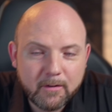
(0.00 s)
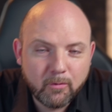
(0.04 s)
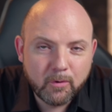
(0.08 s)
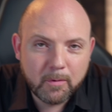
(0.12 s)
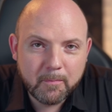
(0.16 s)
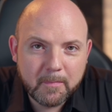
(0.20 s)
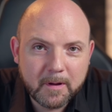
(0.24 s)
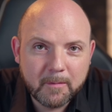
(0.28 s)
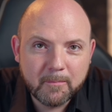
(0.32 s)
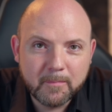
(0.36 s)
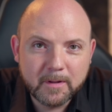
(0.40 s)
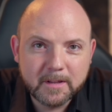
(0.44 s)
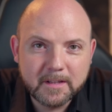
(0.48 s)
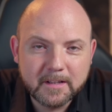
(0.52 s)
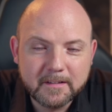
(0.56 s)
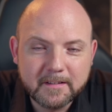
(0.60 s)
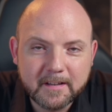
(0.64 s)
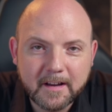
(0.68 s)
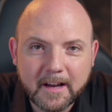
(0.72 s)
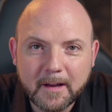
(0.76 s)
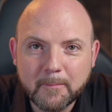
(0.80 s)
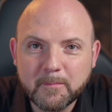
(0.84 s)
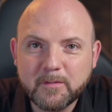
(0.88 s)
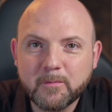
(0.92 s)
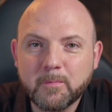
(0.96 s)
remember the
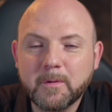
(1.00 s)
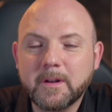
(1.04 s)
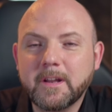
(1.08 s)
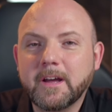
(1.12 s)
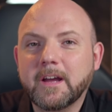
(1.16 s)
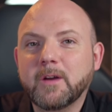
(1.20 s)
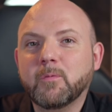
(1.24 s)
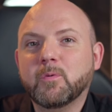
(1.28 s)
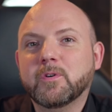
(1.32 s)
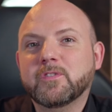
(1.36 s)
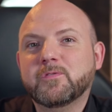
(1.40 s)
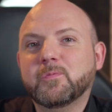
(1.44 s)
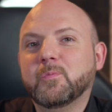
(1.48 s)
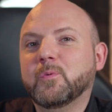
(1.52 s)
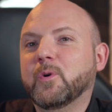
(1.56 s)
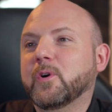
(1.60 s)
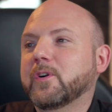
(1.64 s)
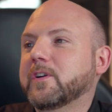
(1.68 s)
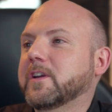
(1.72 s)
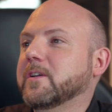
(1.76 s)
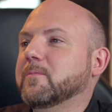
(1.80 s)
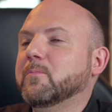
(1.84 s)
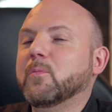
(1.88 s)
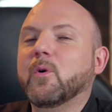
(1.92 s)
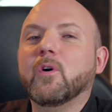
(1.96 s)
times when I was
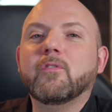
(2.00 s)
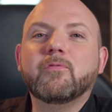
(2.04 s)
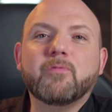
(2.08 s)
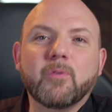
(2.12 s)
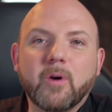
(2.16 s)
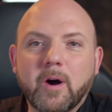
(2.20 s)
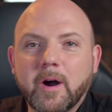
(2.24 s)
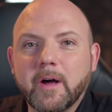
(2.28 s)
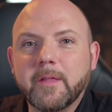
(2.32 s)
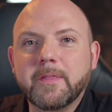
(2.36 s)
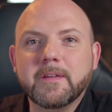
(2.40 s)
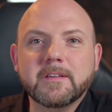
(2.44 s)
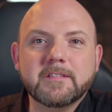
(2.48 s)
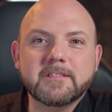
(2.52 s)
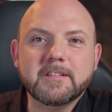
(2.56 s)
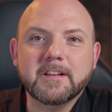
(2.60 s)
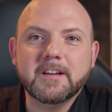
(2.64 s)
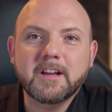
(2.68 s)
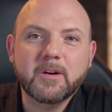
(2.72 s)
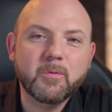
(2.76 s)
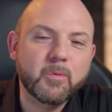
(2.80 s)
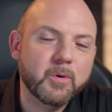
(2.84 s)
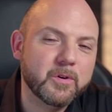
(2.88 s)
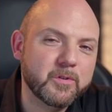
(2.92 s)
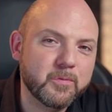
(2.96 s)
working more for others than
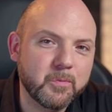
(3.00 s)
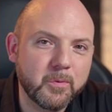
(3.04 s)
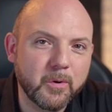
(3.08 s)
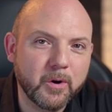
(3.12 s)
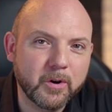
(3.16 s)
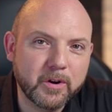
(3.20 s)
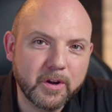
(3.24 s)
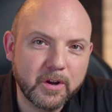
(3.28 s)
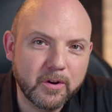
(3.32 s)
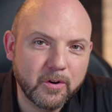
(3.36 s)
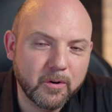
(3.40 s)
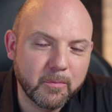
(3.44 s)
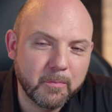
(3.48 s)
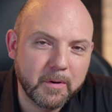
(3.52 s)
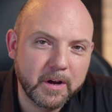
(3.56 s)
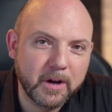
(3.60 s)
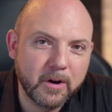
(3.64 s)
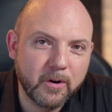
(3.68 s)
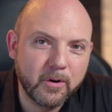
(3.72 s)
I was working on my